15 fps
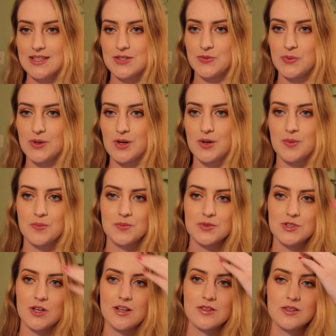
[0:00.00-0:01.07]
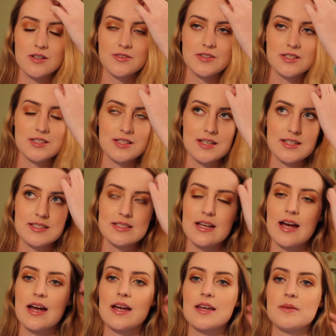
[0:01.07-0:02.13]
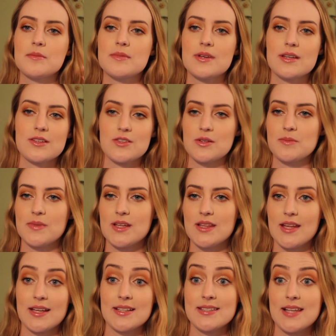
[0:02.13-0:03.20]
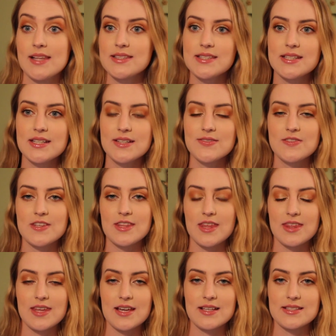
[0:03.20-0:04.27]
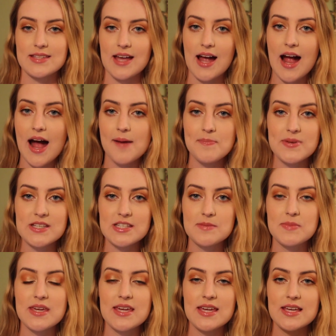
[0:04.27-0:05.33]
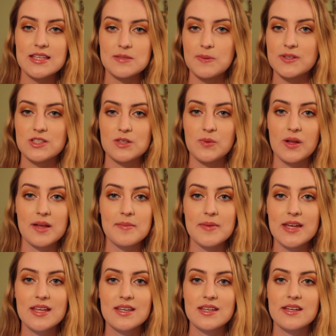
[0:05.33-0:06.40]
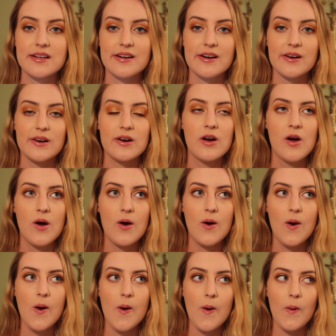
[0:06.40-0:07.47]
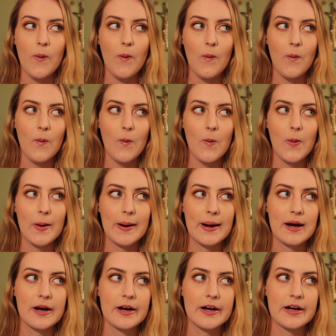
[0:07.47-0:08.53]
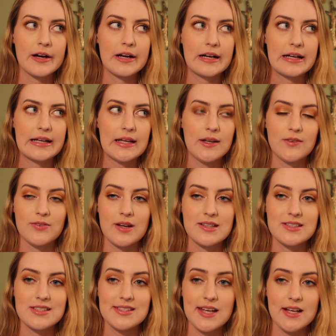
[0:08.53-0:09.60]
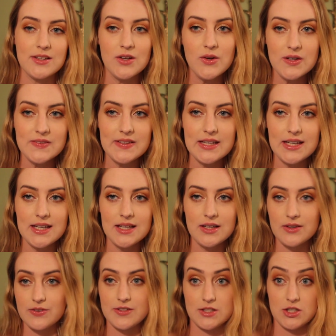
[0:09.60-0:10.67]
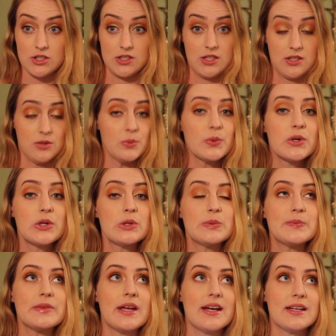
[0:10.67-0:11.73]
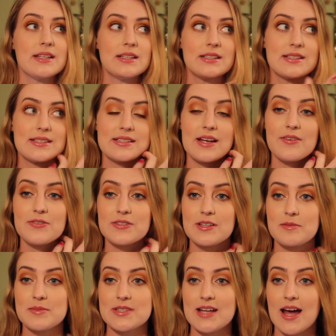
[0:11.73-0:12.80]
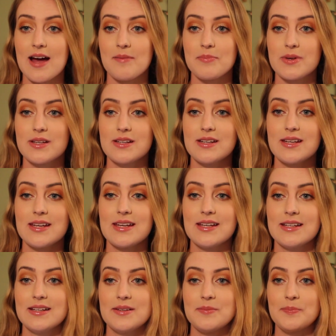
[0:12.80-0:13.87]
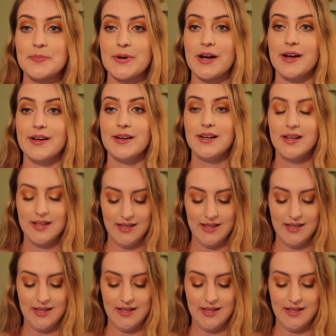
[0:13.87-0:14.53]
this room. So I don't know if it's just I'm extremely like sensitive to the things that happen to me, especially while I'm in here, or if I just take note of it, or if it's just this room that stuff seems to happen in. But